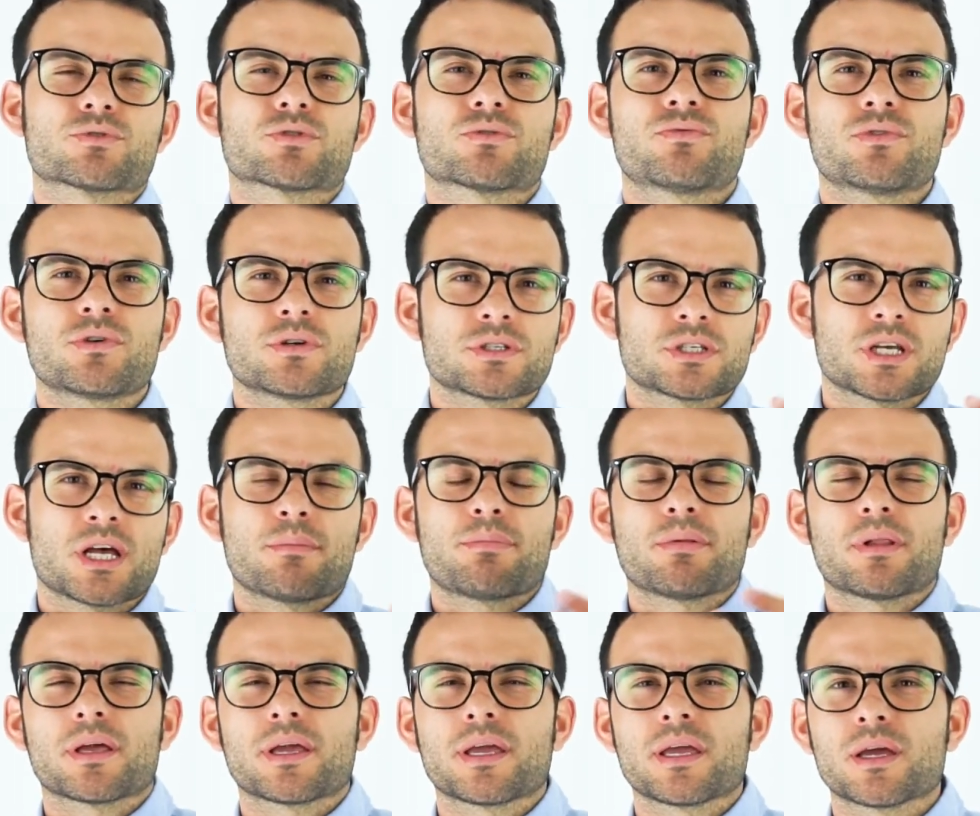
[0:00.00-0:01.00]
So for
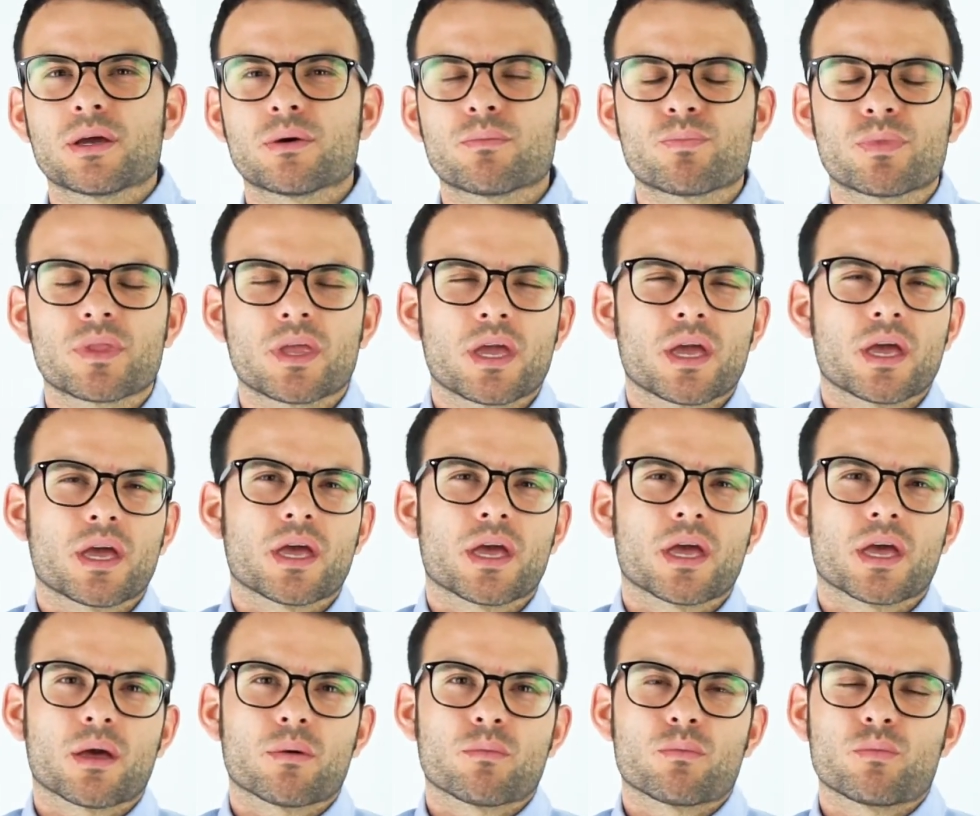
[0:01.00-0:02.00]
example, here
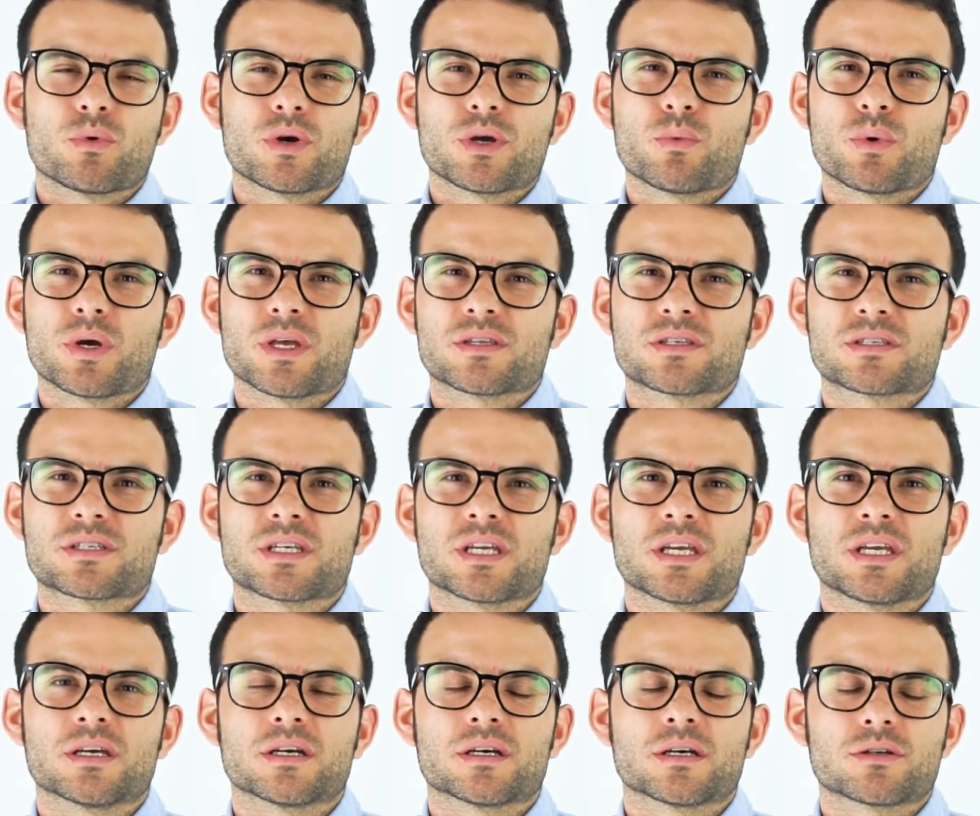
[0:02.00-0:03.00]
we
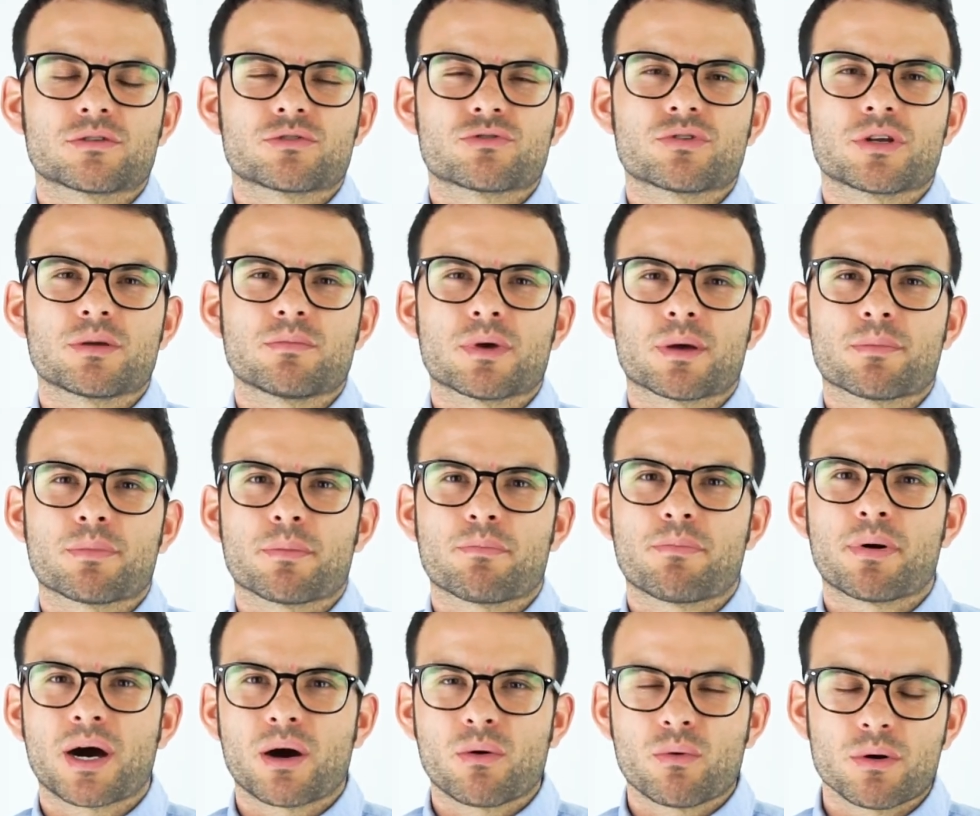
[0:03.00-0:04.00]
see a tree map in
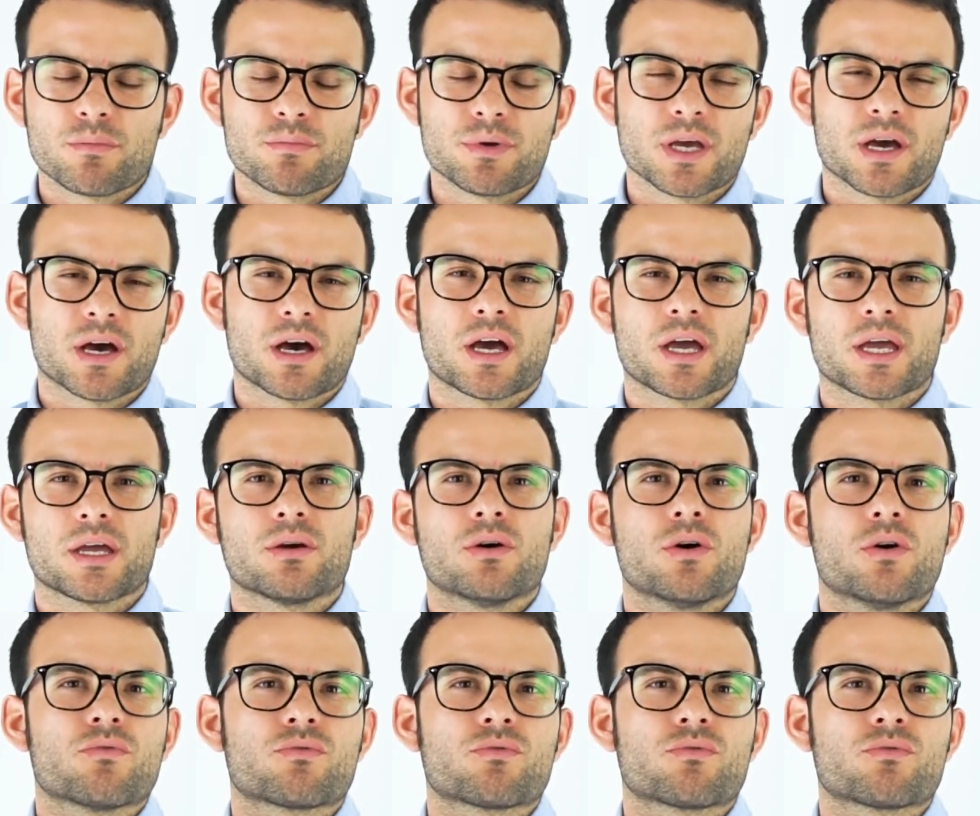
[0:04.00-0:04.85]
Power BI.